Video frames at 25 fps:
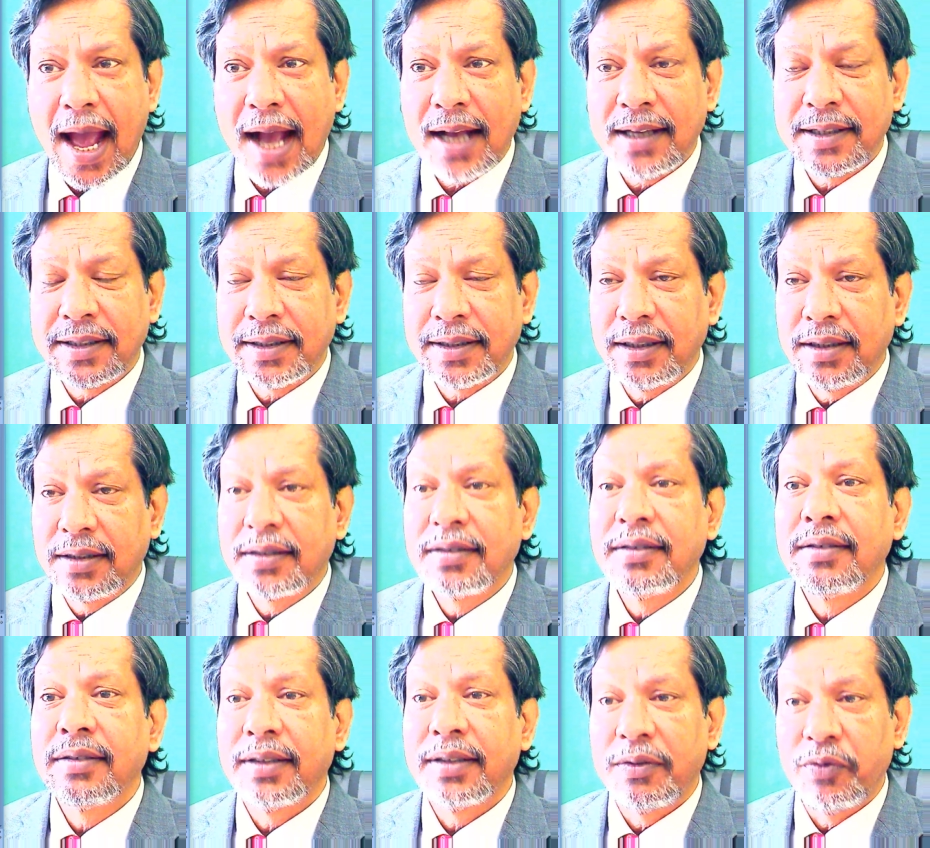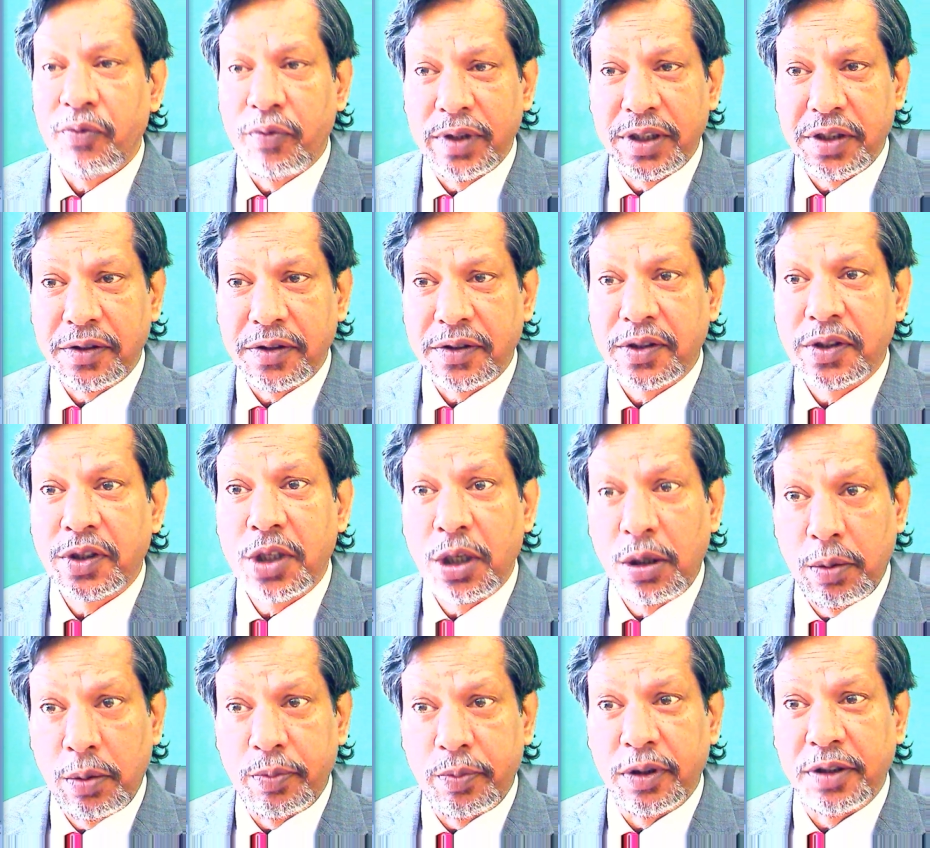accent, which is
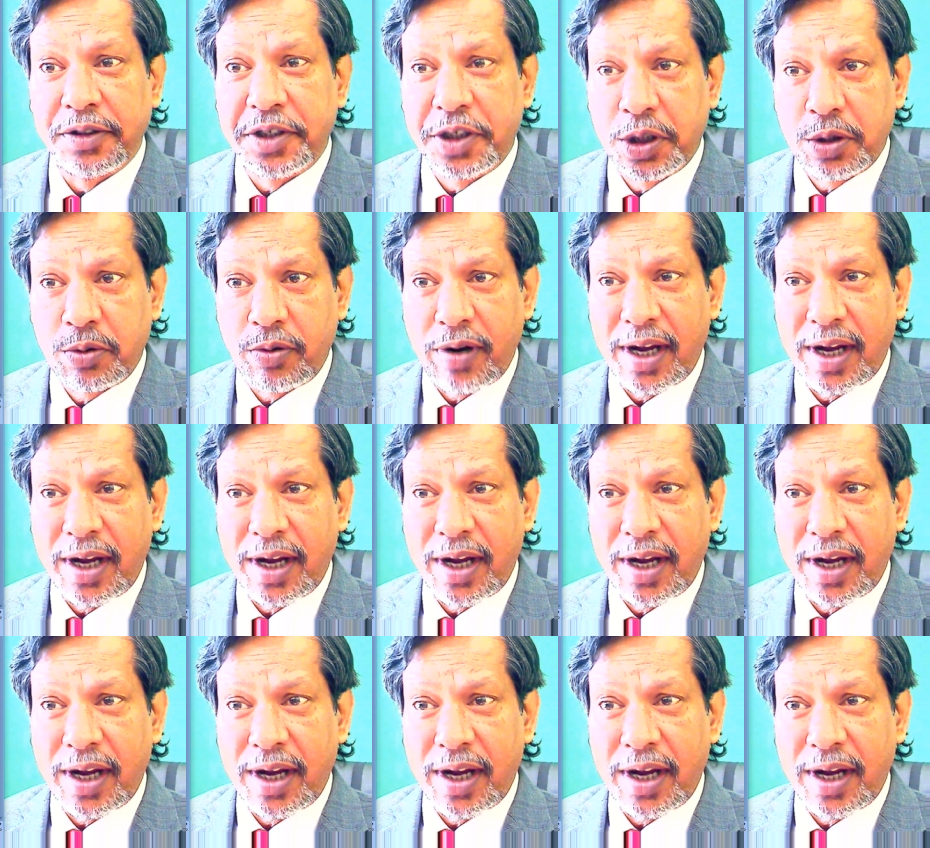syllable